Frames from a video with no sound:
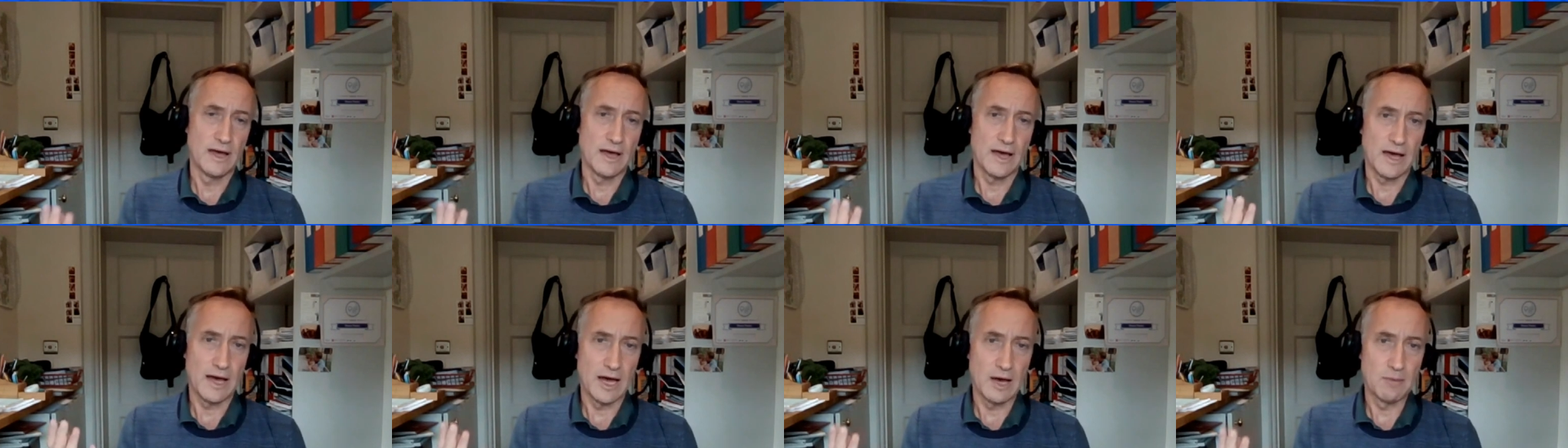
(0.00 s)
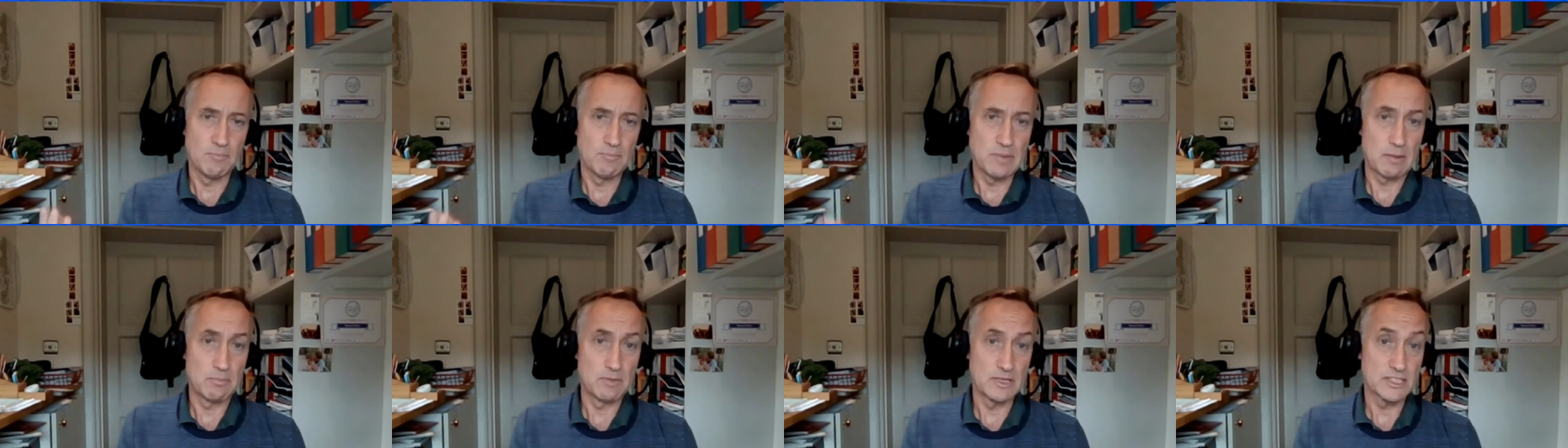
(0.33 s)
uh,
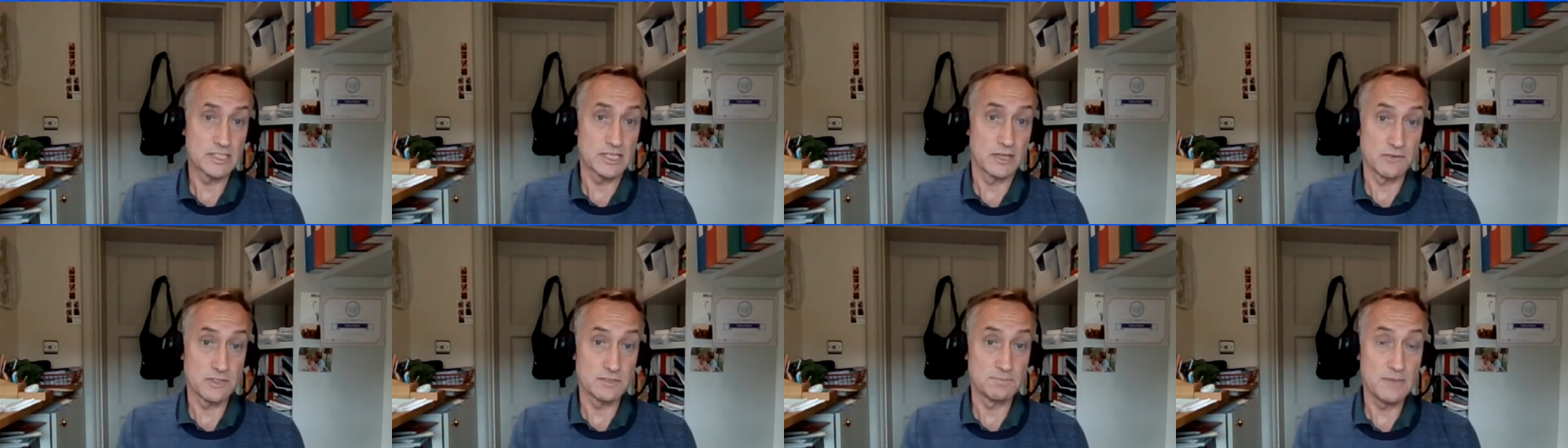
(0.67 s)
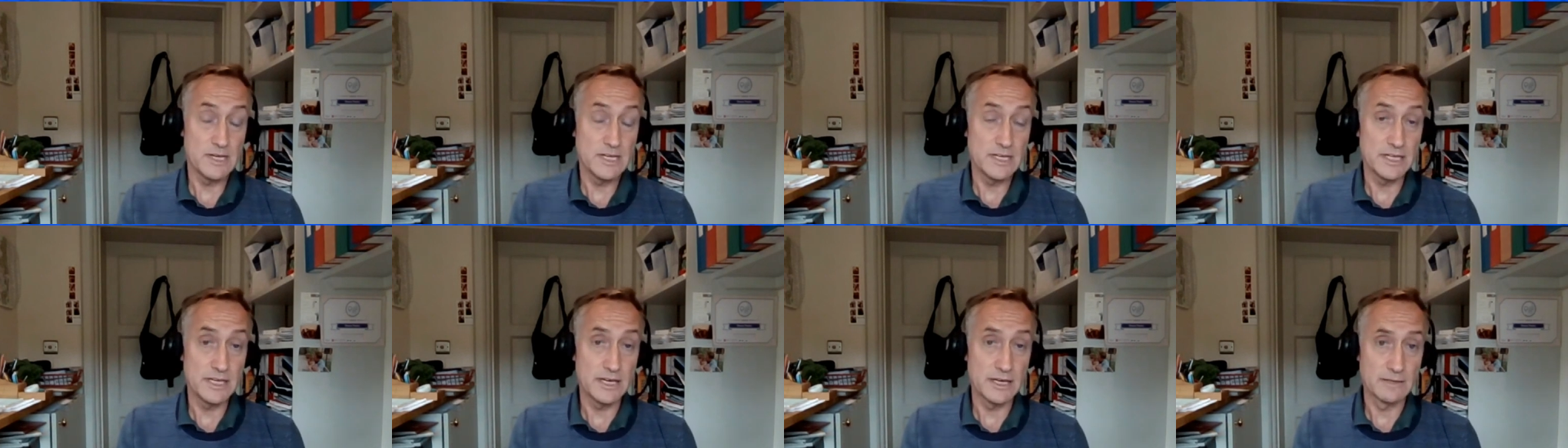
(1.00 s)
public service
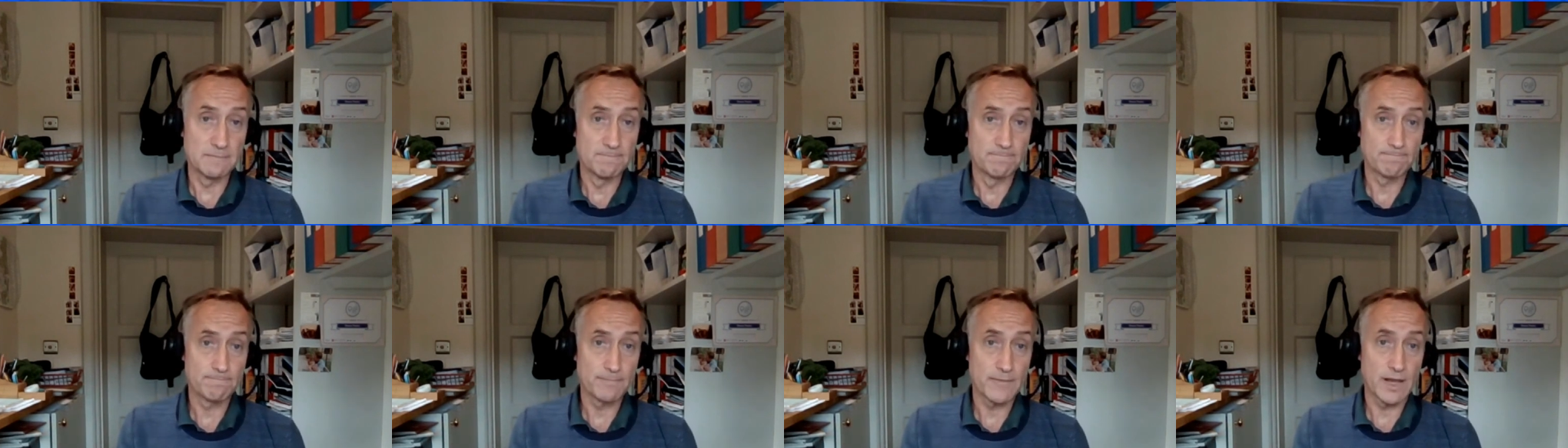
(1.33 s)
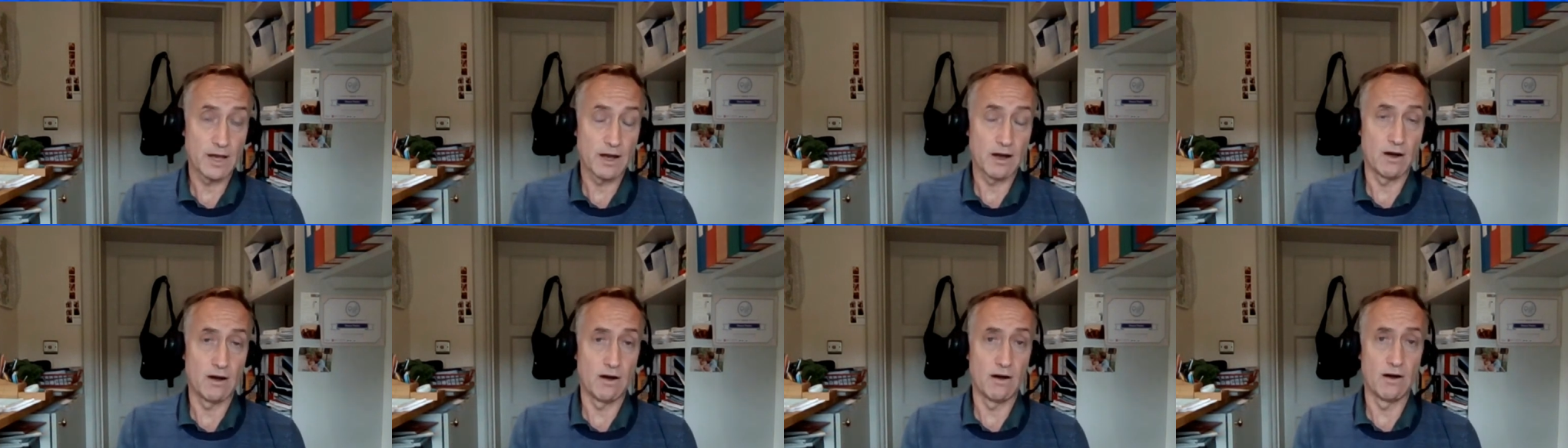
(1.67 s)
media
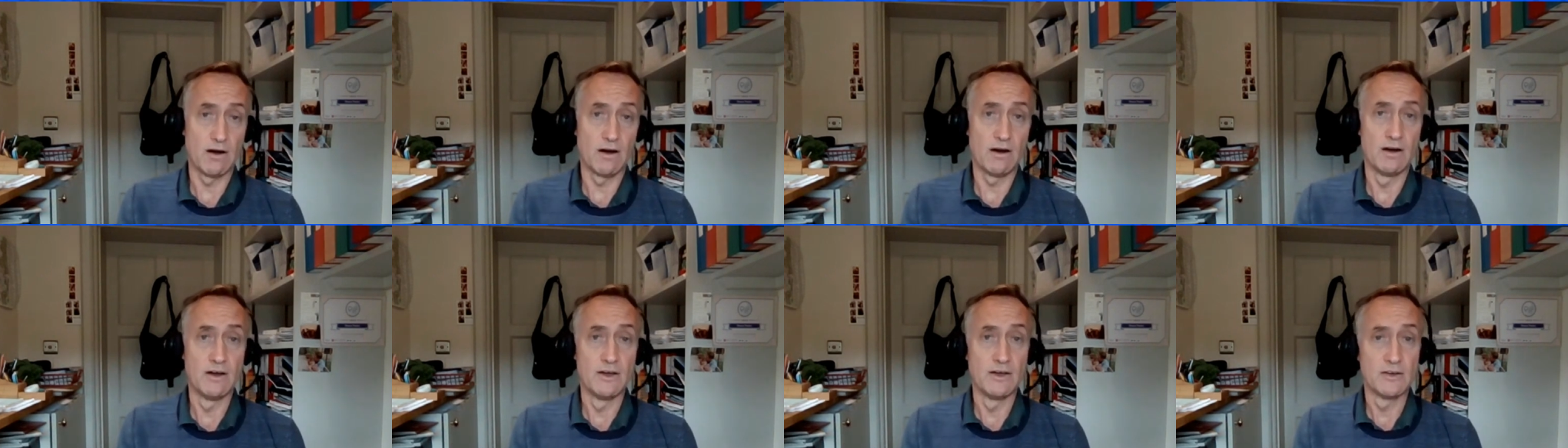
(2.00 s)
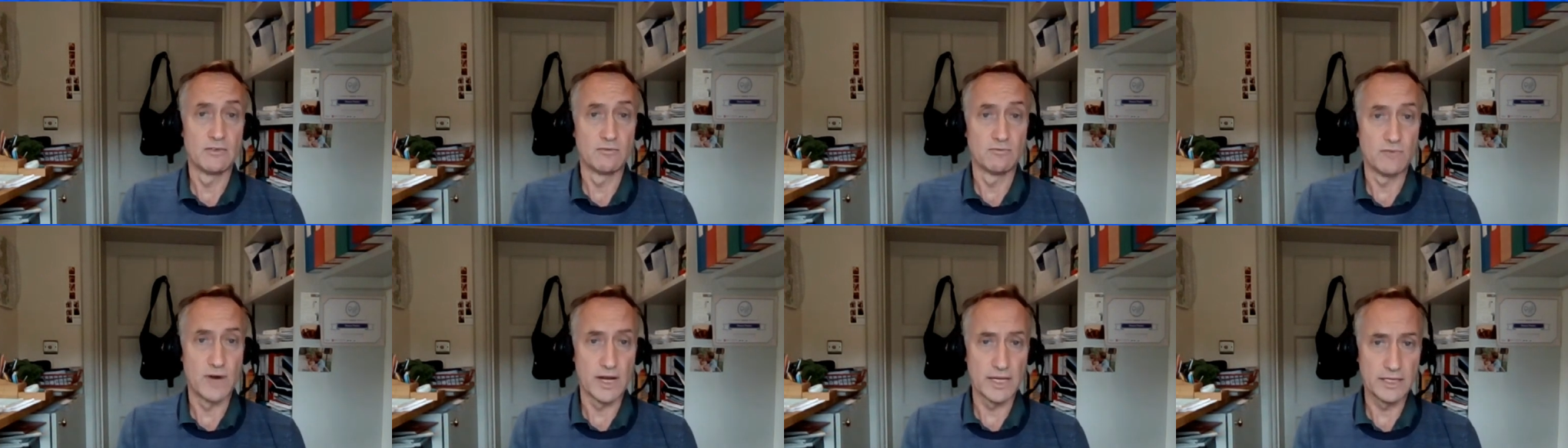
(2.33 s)
are
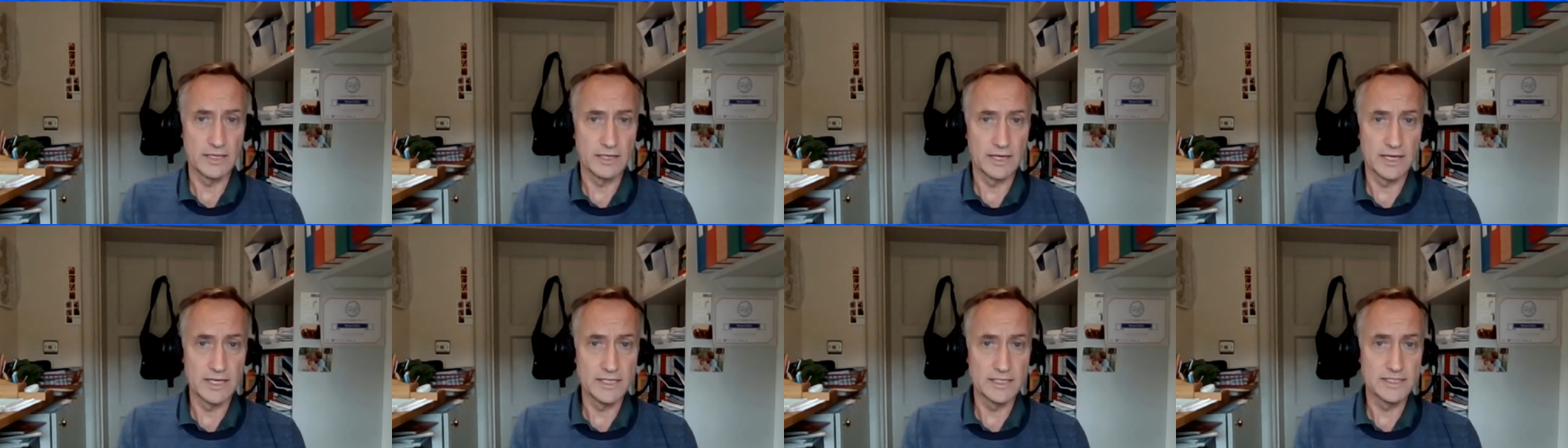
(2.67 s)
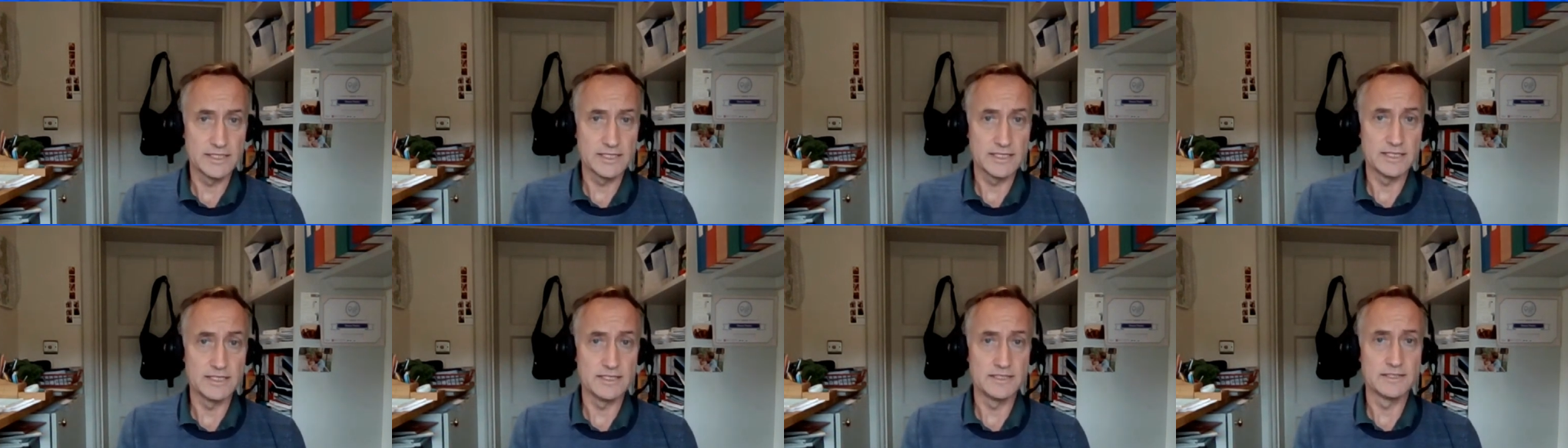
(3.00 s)

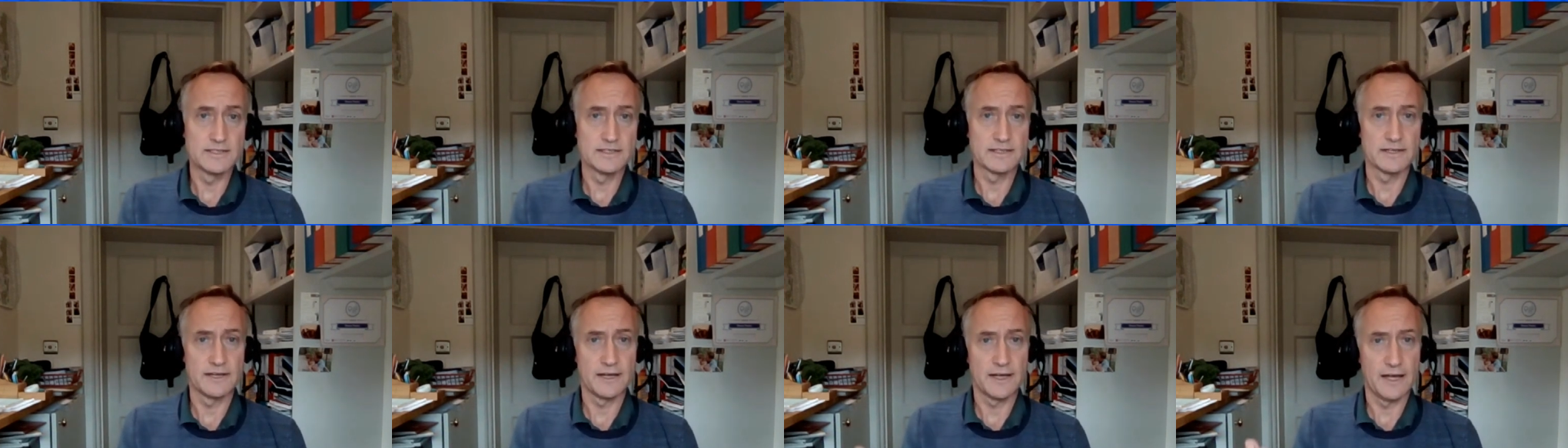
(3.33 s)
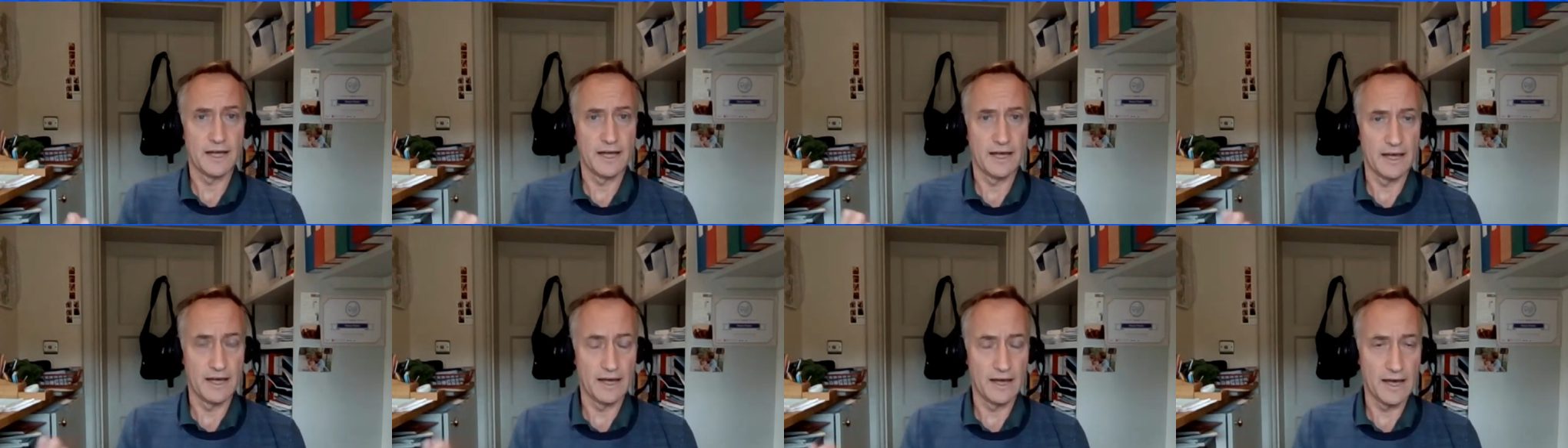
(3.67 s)
regulated
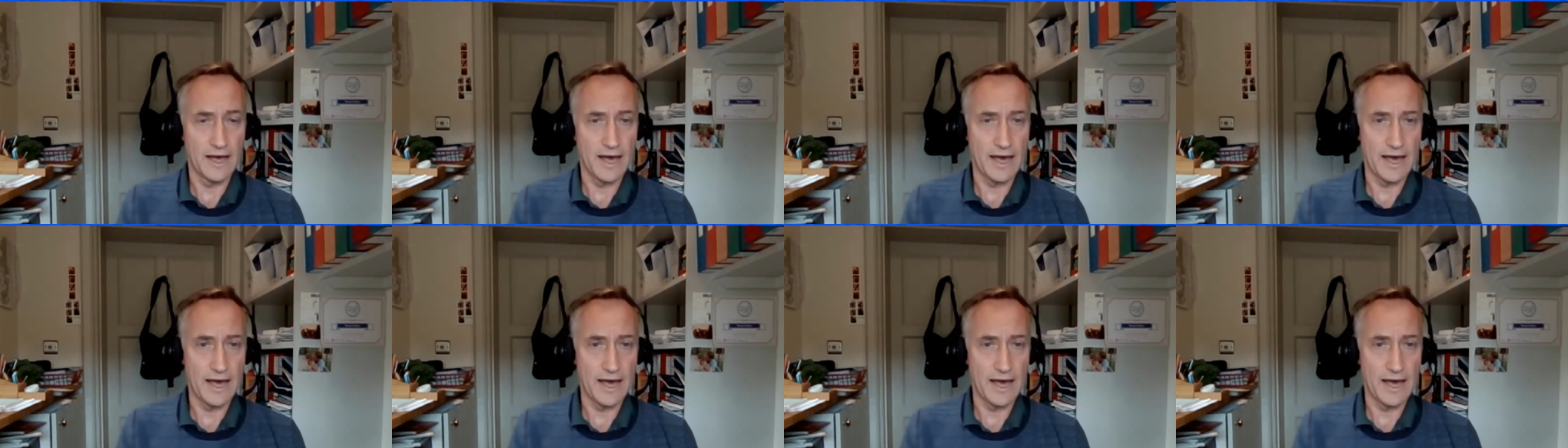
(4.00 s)
uh,